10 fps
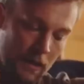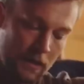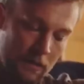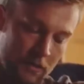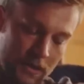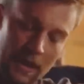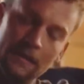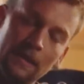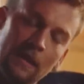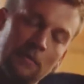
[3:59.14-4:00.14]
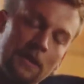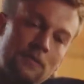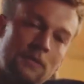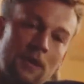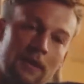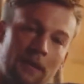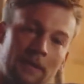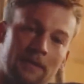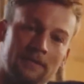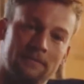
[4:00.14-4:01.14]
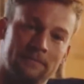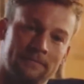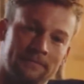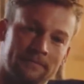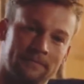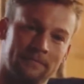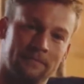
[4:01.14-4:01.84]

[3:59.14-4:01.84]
Still, this didn't stop Amy and Finn from getting into some